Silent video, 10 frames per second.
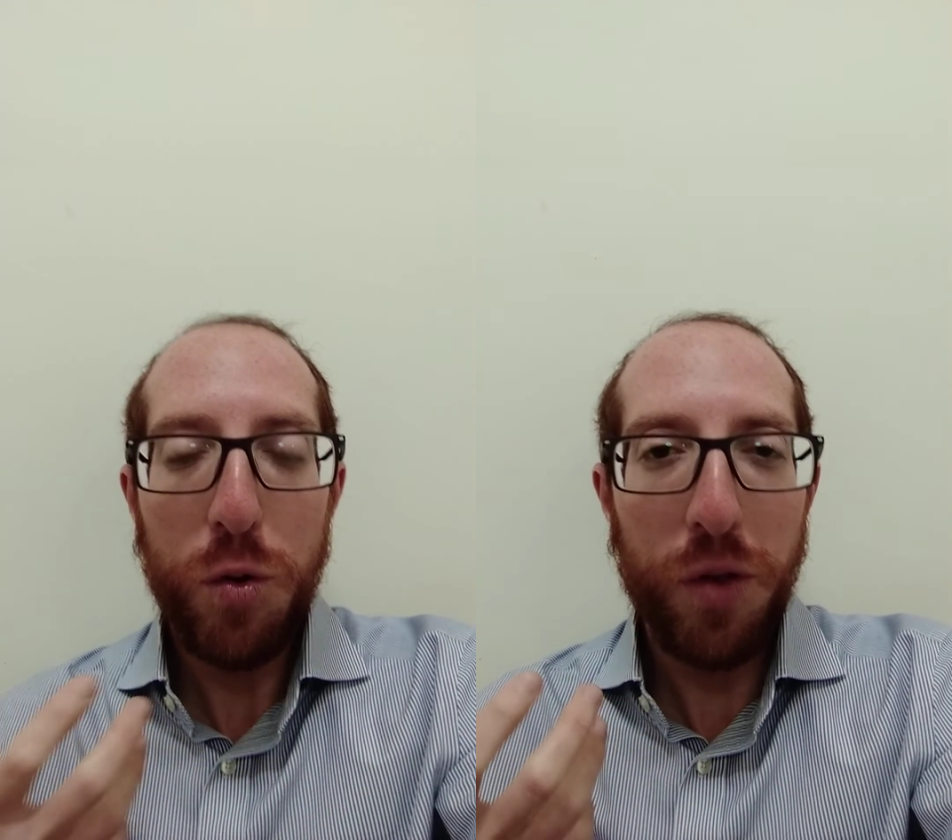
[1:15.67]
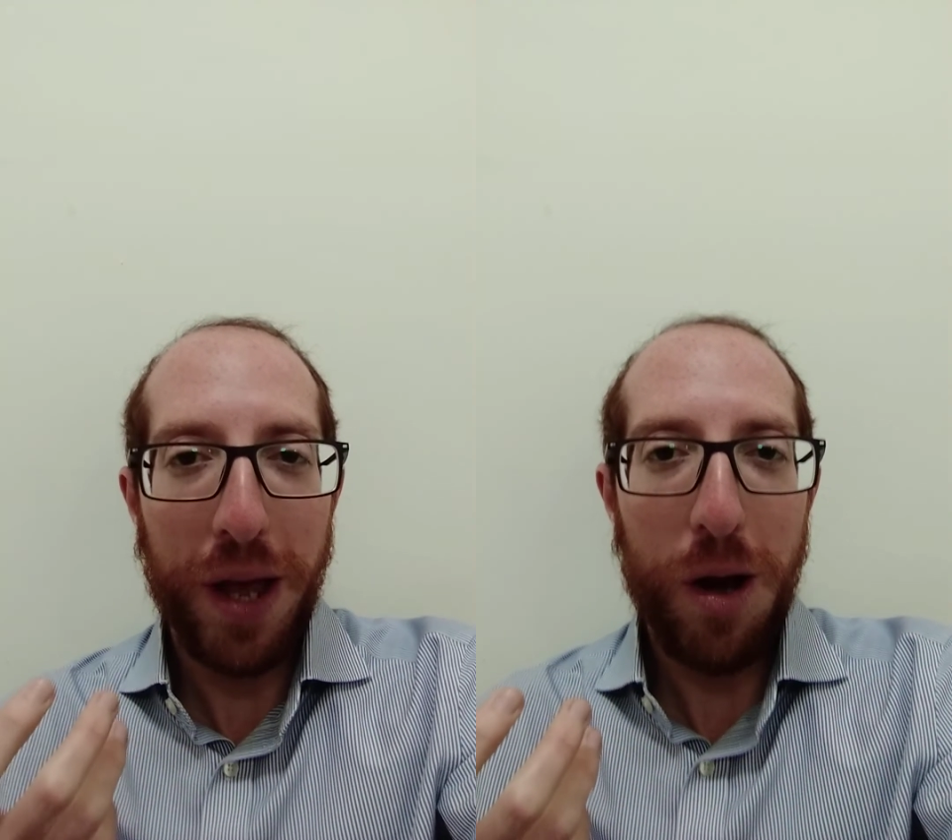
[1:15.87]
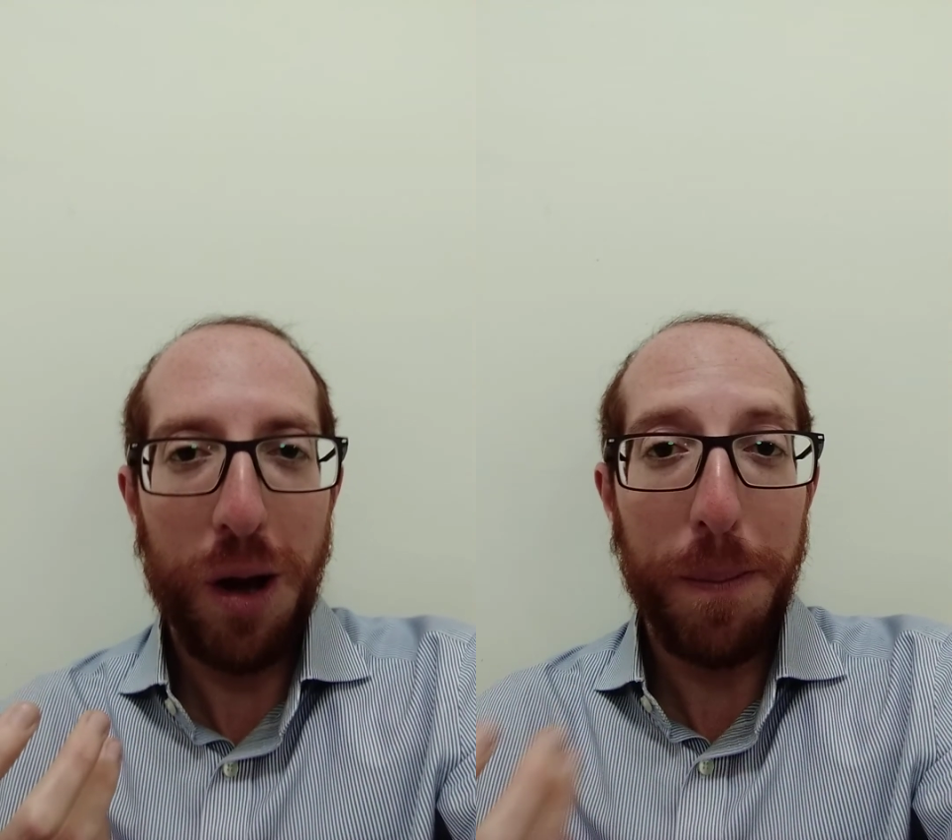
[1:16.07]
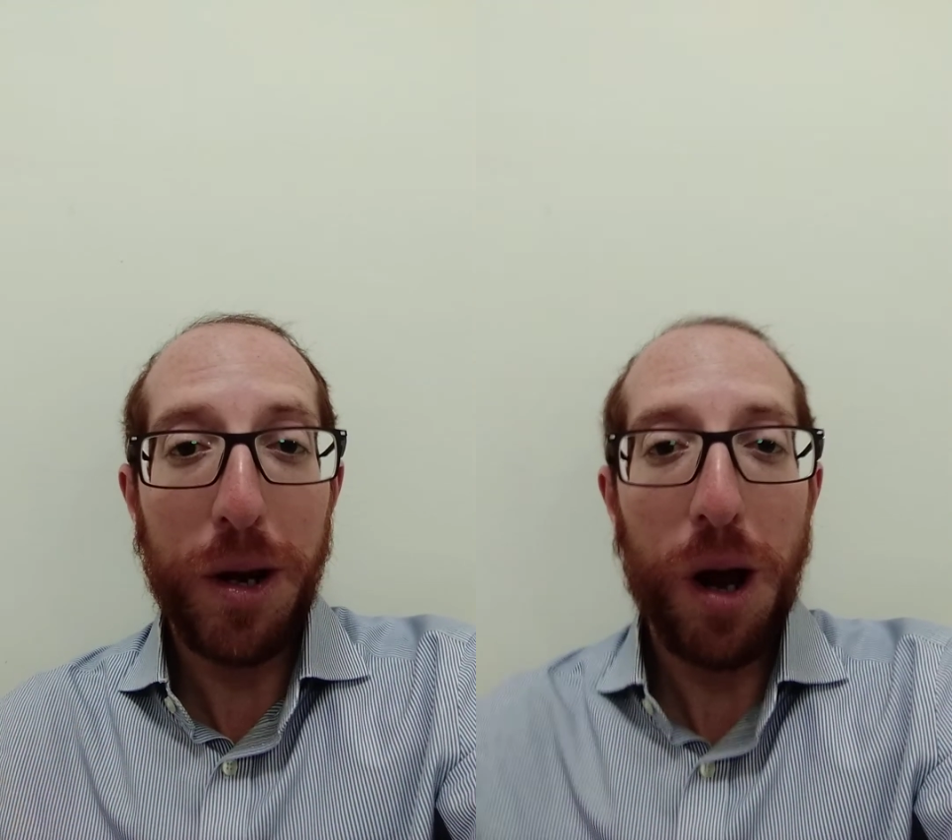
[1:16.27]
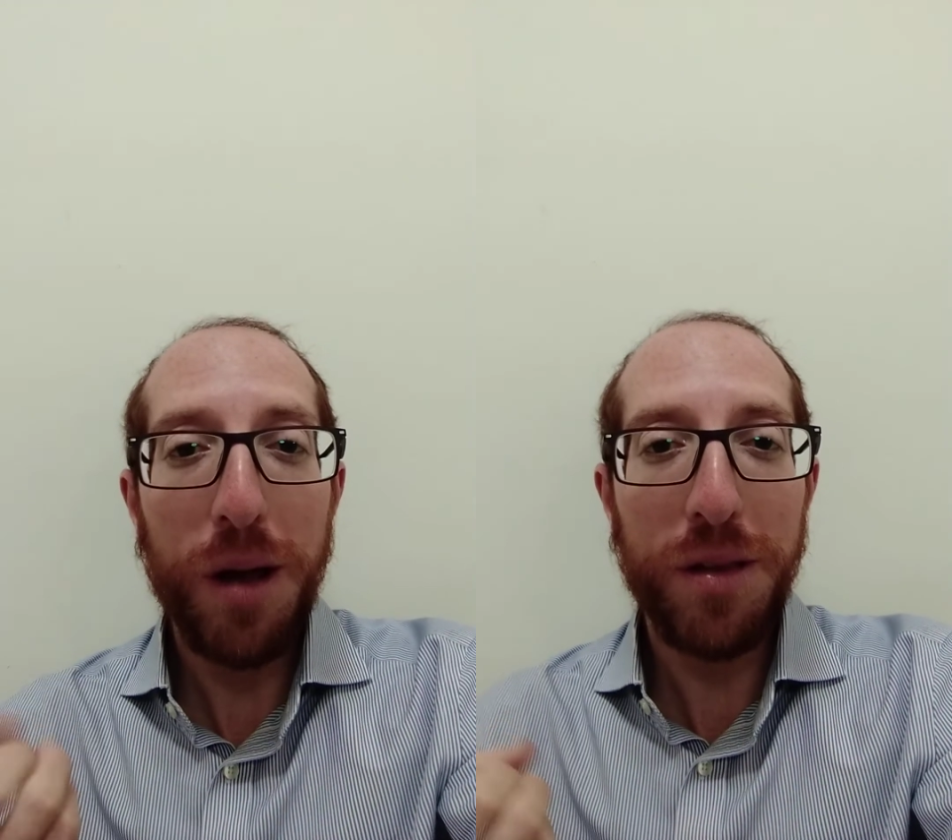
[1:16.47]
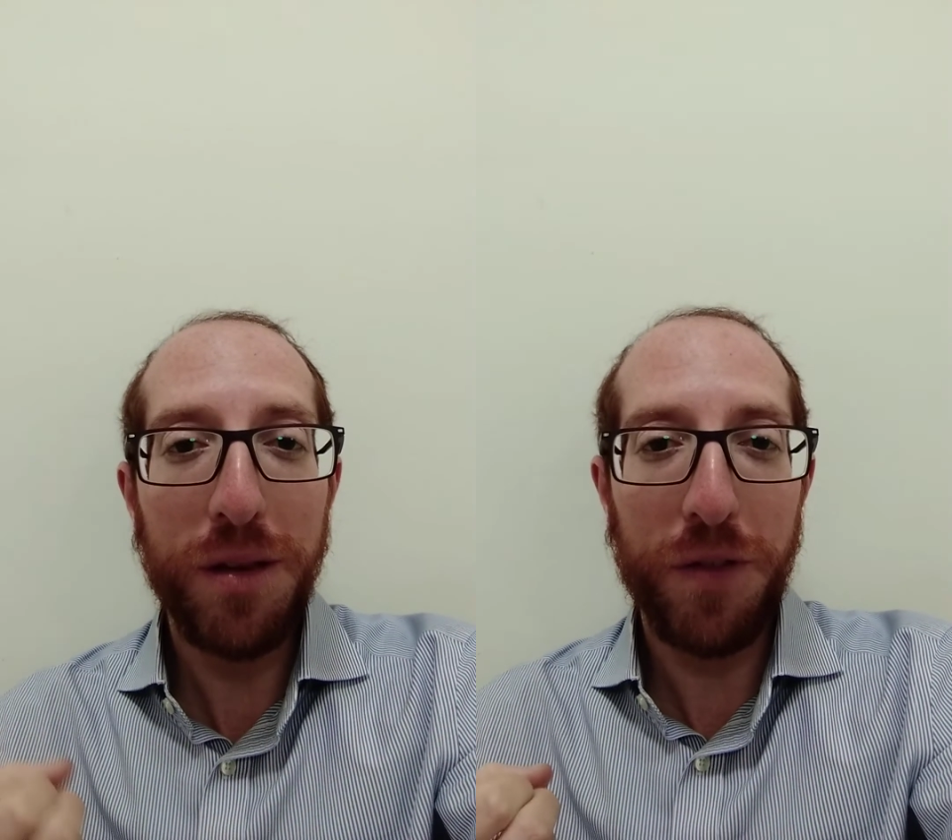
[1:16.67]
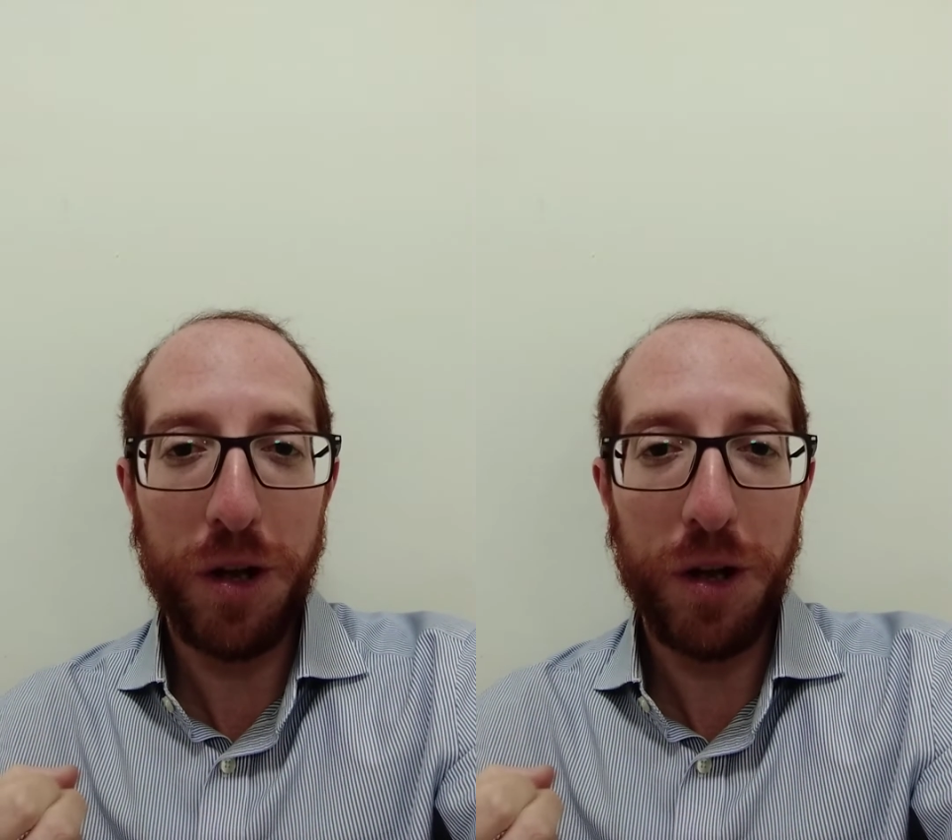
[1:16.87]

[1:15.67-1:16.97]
who they are because of